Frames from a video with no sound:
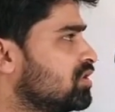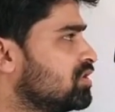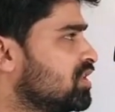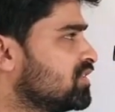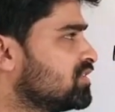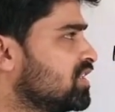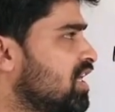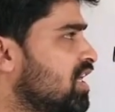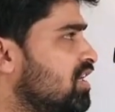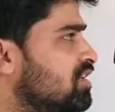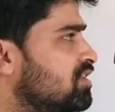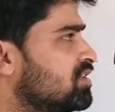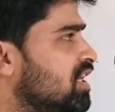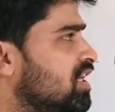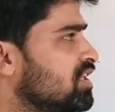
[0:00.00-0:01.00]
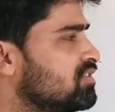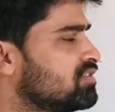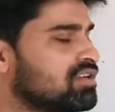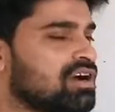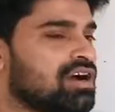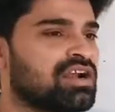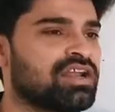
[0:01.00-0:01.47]
the cell that is
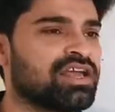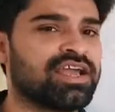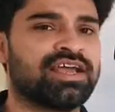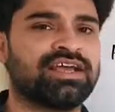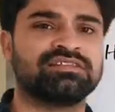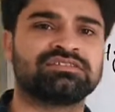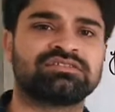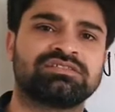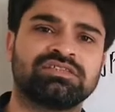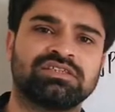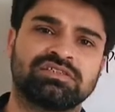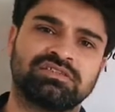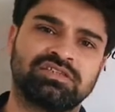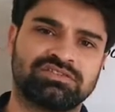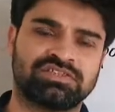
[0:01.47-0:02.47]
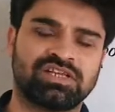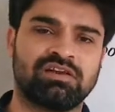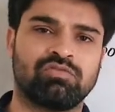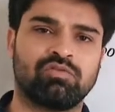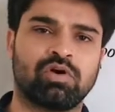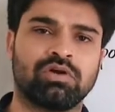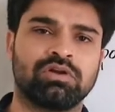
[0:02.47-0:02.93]
called as the
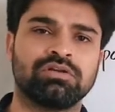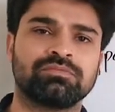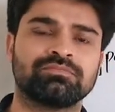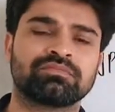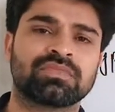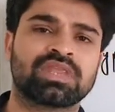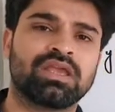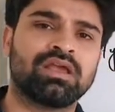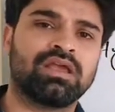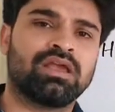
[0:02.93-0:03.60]
cell wall,